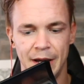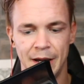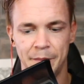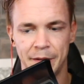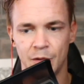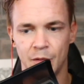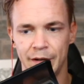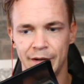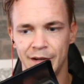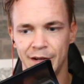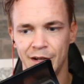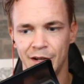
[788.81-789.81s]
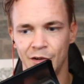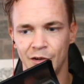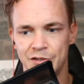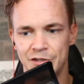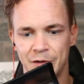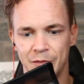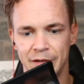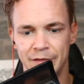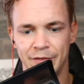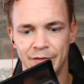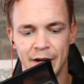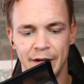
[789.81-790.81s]
and Bitcoin, look generally
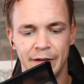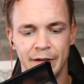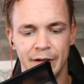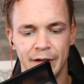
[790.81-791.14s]
fine.